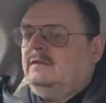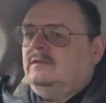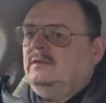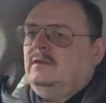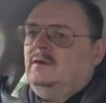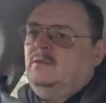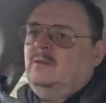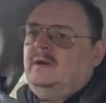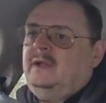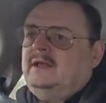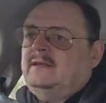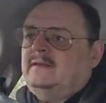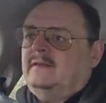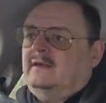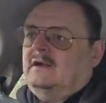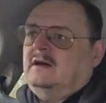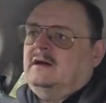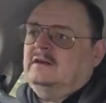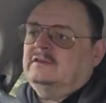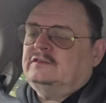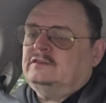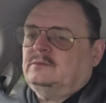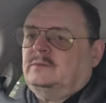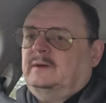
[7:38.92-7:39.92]
The
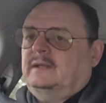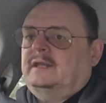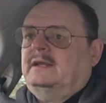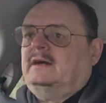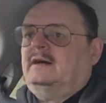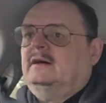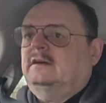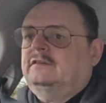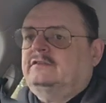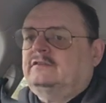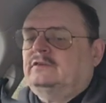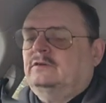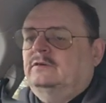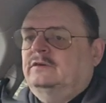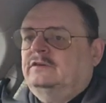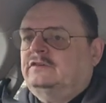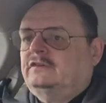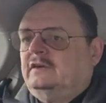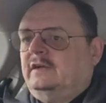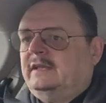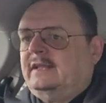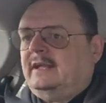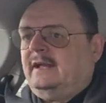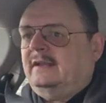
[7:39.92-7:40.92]
last week, I saw a
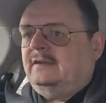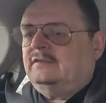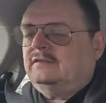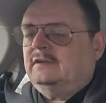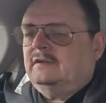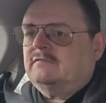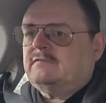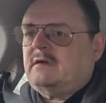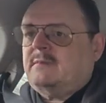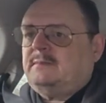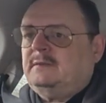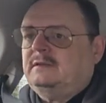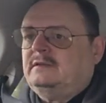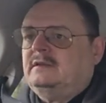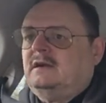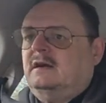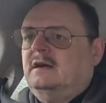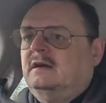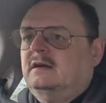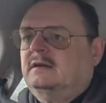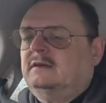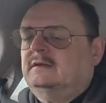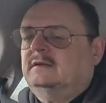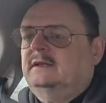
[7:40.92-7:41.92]
gigantic rubber
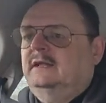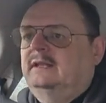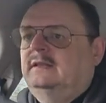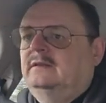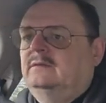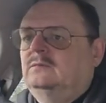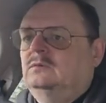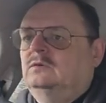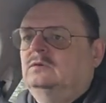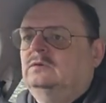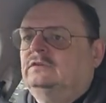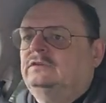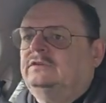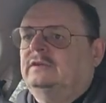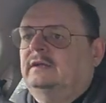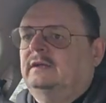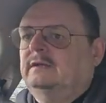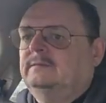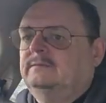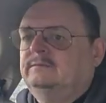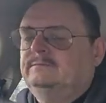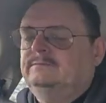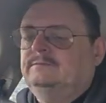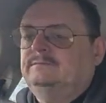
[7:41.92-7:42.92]
duck in the
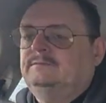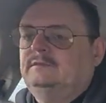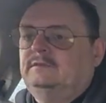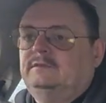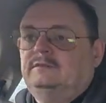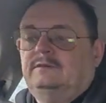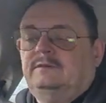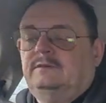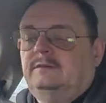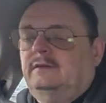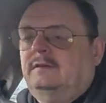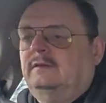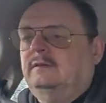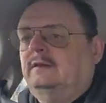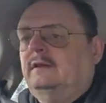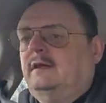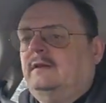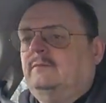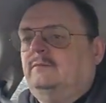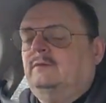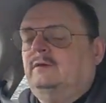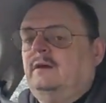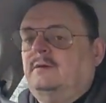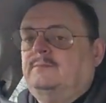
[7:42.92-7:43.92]
water,
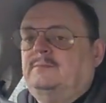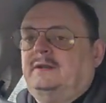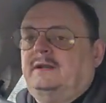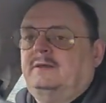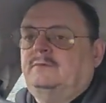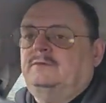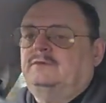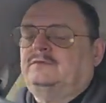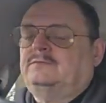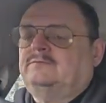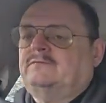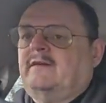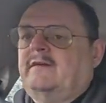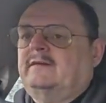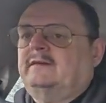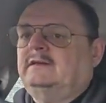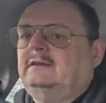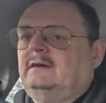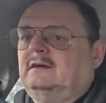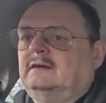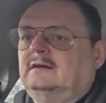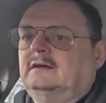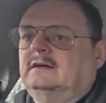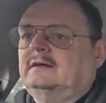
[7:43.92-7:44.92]
but it was very
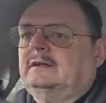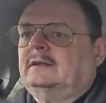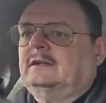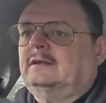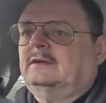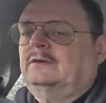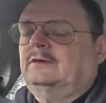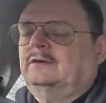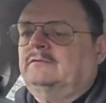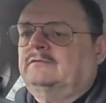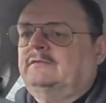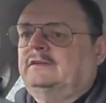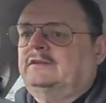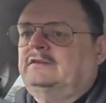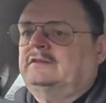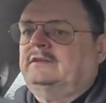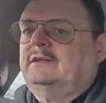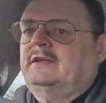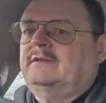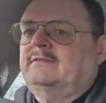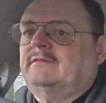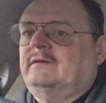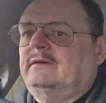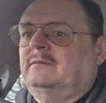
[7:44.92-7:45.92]
dark and I couldn't really
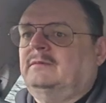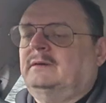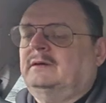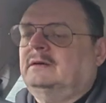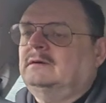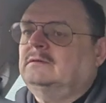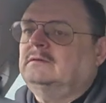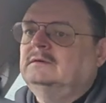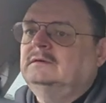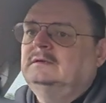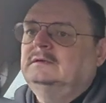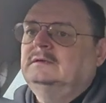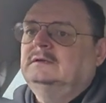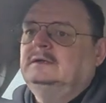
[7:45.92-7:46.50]
see it very well.